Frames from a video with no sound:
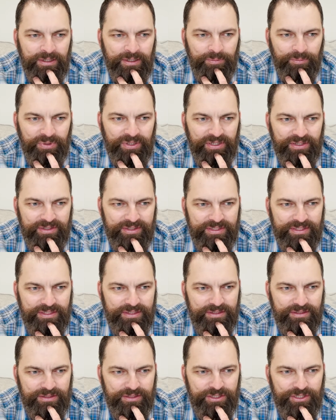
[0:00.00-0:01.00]
But
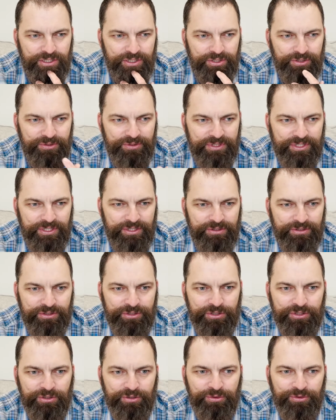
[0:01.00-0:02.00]
to use
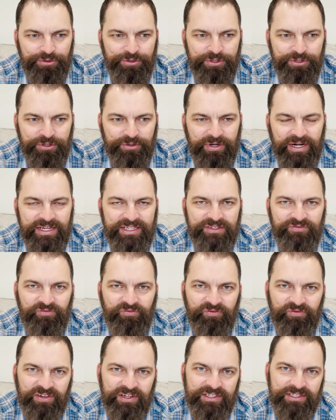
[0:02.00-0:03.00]
those cruiser class
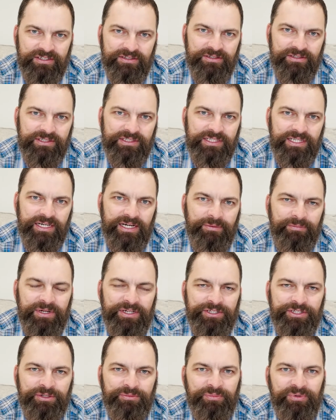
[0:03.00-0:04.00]
vessels that I
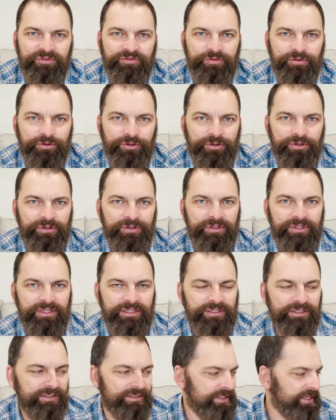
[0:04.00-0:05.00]
mentioned before,
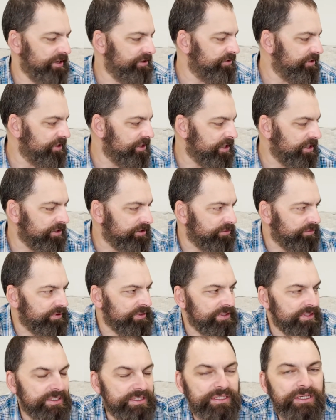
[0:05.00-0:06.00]
the $100
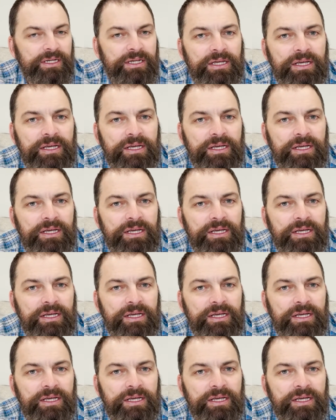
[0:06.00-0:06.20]
ones,